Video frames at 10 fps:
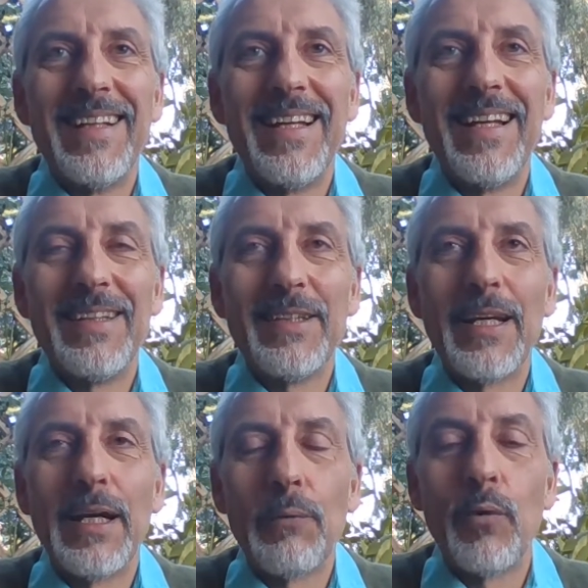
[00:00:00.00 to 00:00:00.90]
and
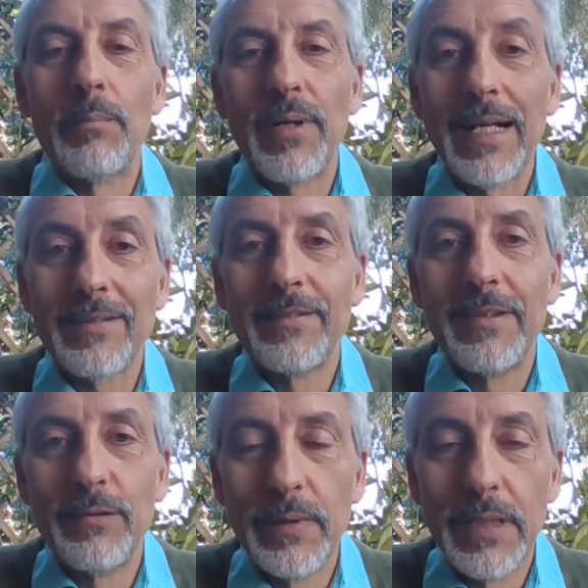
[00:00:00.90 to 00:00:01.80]
what
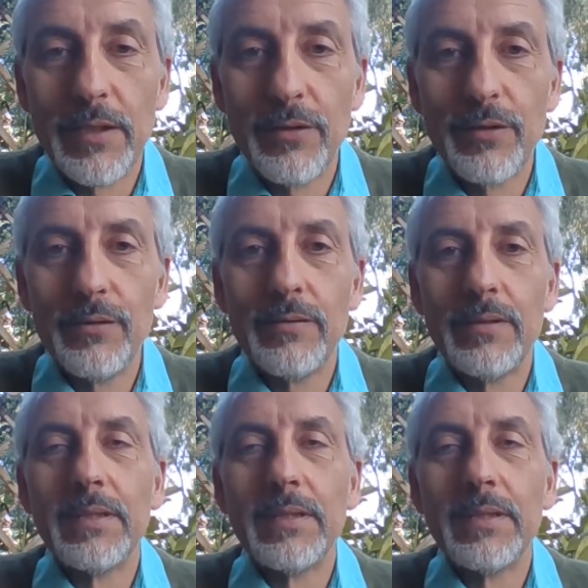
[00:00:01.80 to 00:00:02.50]
practices we can do